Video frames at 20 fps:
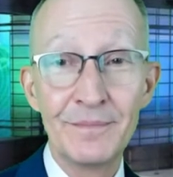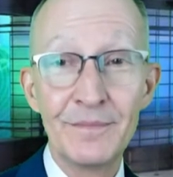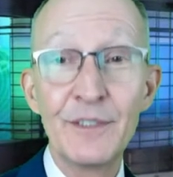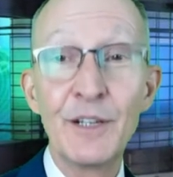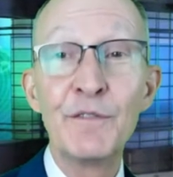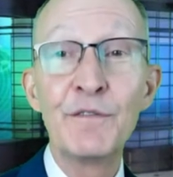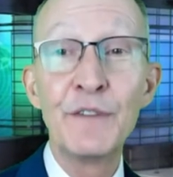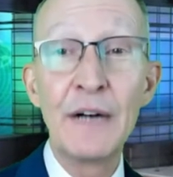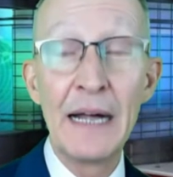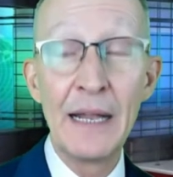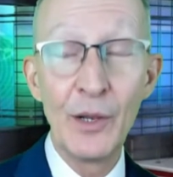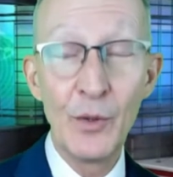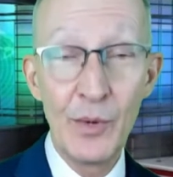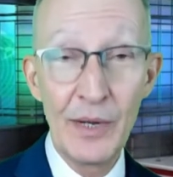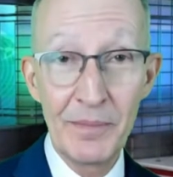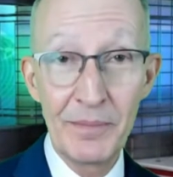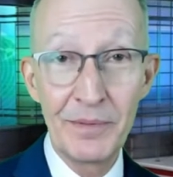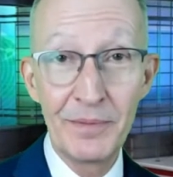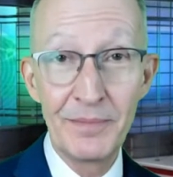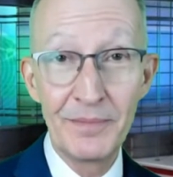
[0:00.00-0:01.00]
Follow
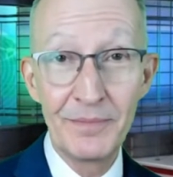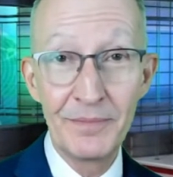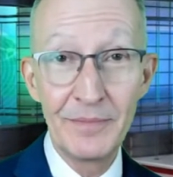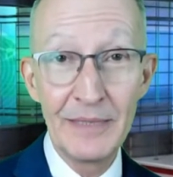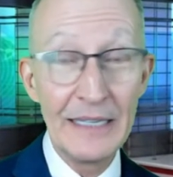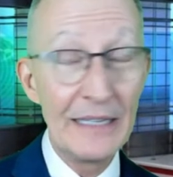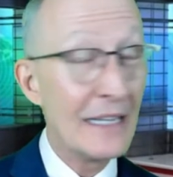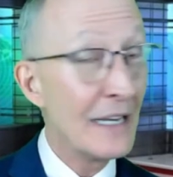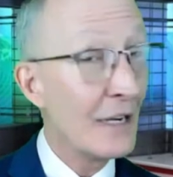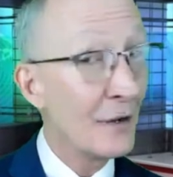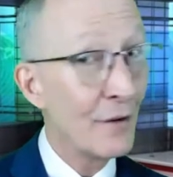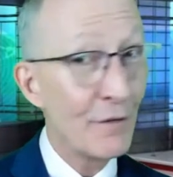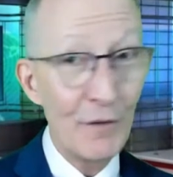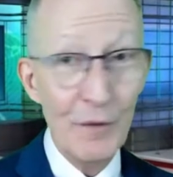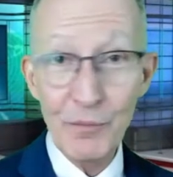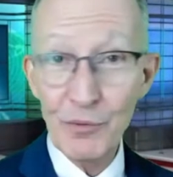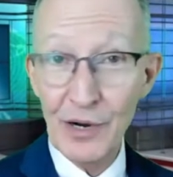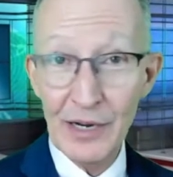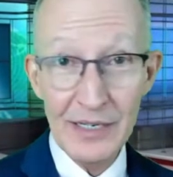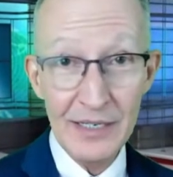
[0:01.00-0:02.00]
up in the interview
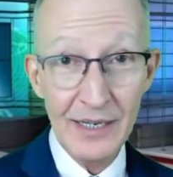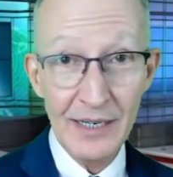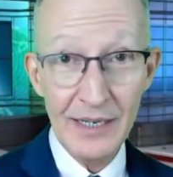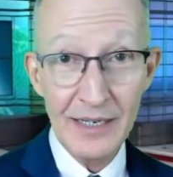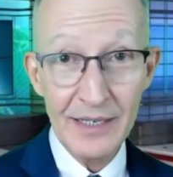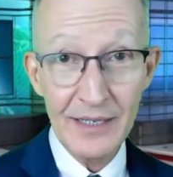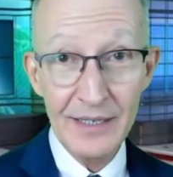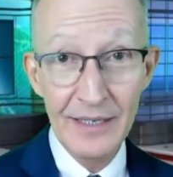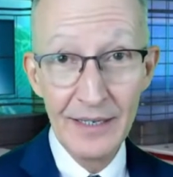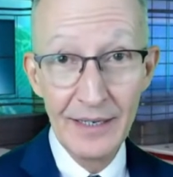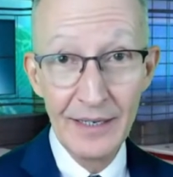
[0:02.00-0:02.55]
process.